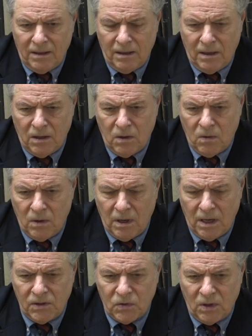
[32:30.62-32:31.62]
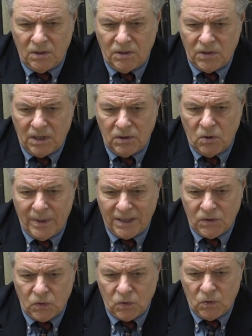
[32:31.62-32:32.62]
you know, and so I decided to go back
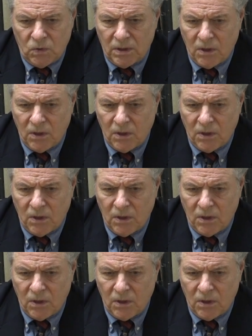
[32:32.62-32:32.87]
to school,